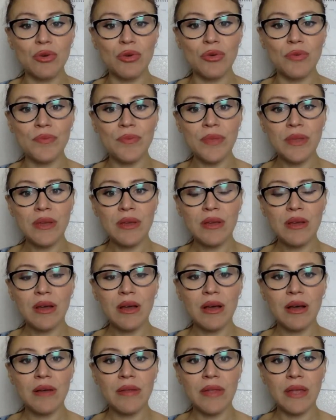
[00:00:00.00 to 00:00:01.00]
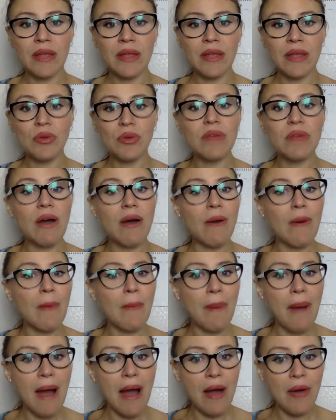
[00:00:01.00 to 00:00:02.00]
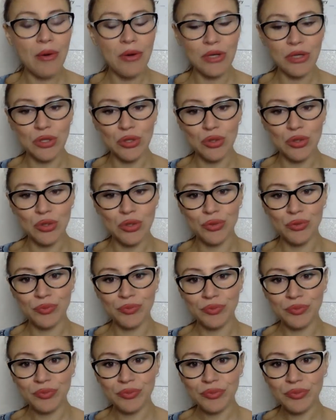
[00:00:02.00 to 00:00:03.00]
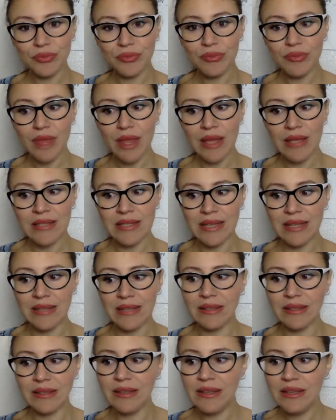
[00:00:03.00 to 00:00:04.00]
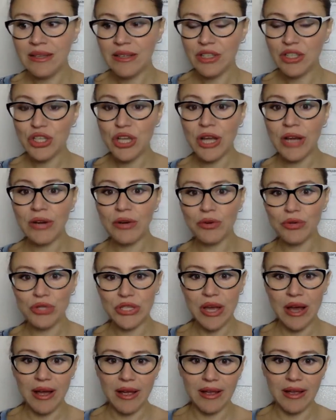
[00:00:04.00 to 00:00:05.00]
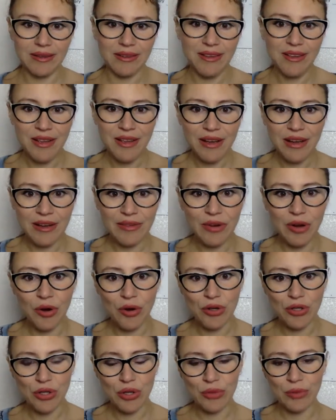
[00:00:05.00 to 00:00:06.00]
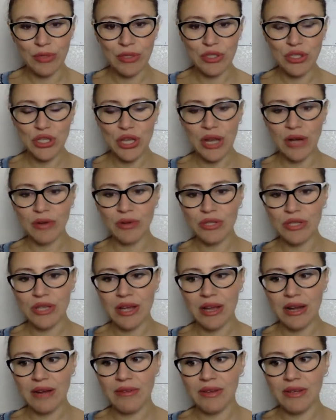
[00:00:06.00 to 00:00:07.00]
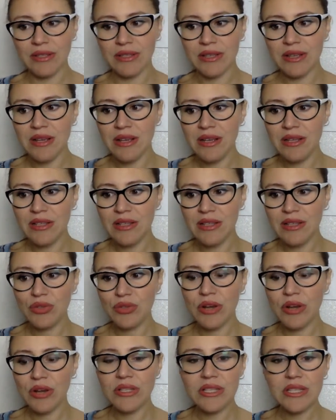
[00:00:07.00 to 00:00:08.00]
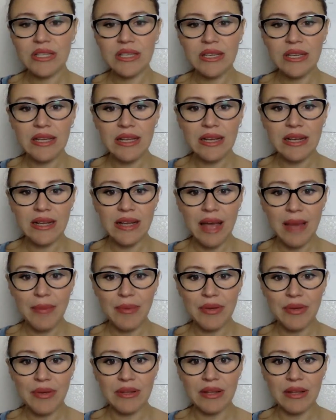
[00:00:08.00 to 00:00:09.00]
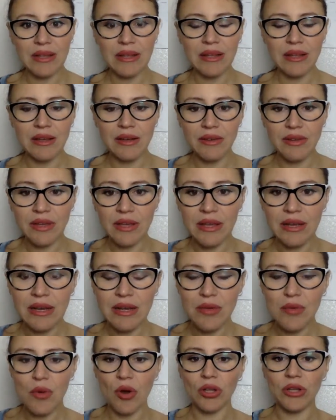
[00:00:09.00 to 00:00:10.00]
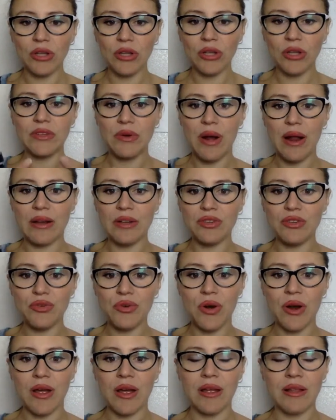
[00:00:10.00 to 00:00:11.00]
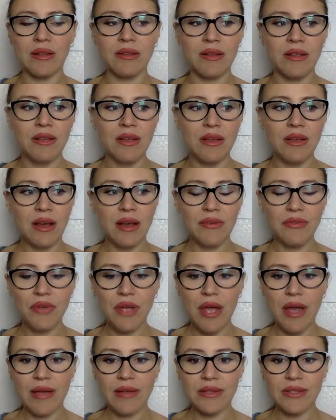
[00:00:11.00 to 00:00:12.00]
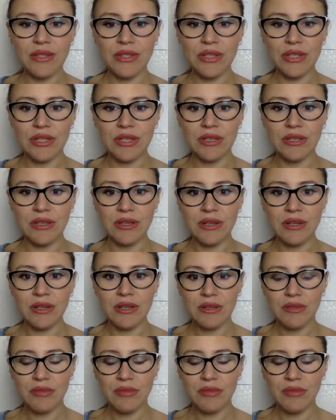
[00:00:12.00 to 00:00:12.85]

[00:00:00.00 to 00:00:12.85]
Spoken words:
through, that we give our power to shadow side of the horoscope, the shadow side of us. So there's healing happening there. The healing water of the grand trine of Cancer